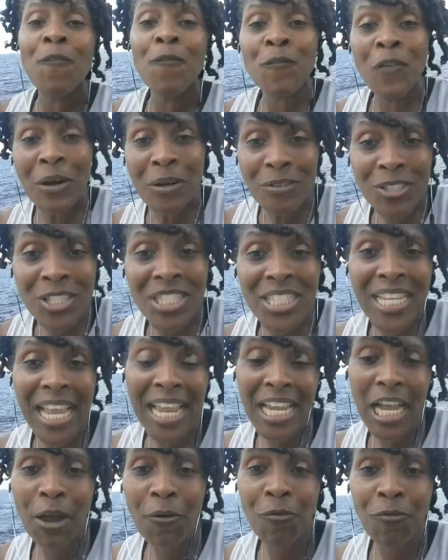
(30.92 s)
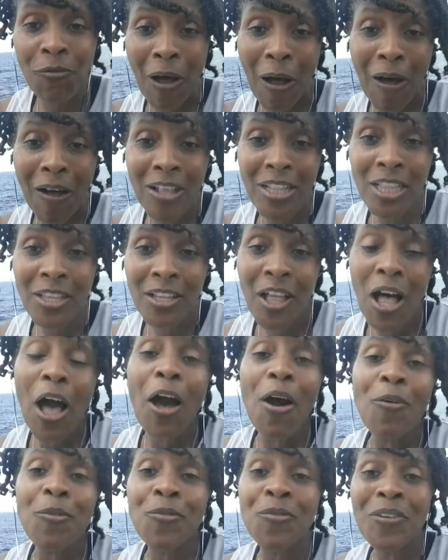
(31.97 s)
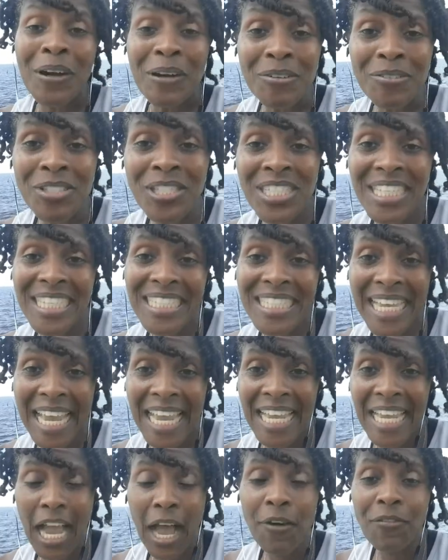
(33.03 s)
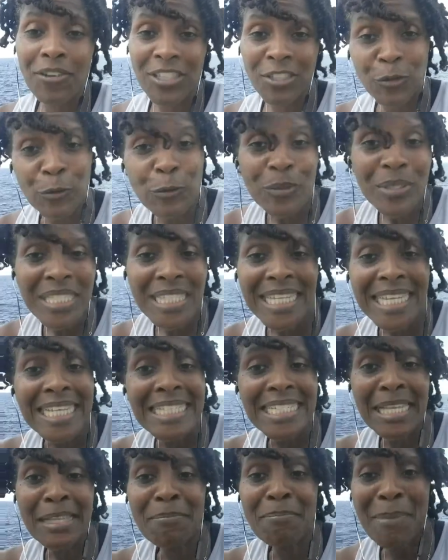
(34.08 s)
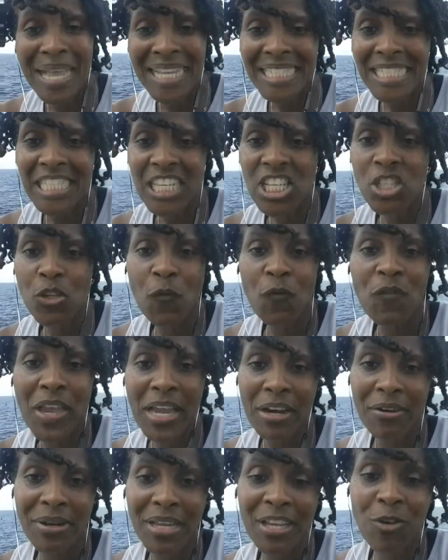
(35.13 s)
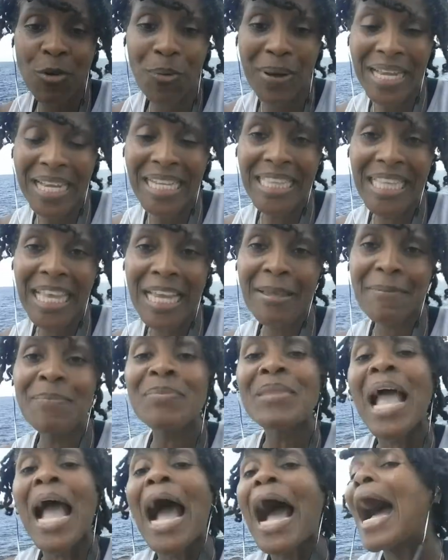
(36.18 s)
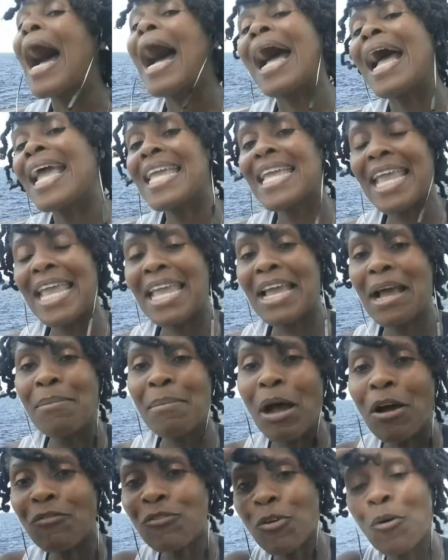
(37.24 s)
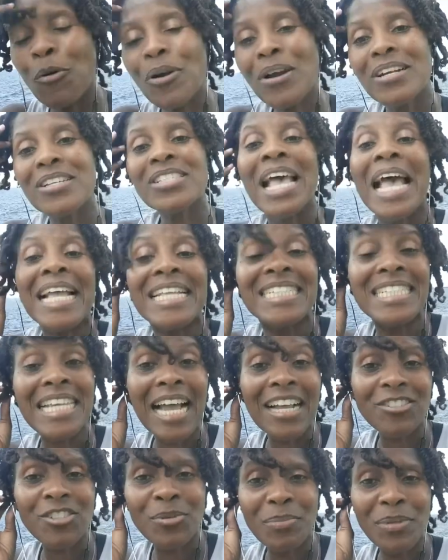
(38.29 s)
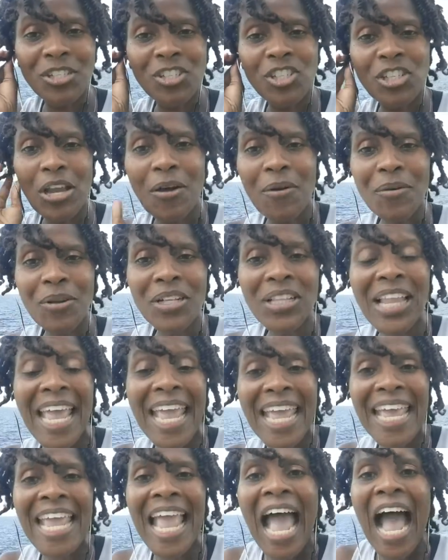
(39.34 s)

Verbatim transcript: first day of fall, first day of a new season message very quickly. I am, of course, Dr. Michelle Clay.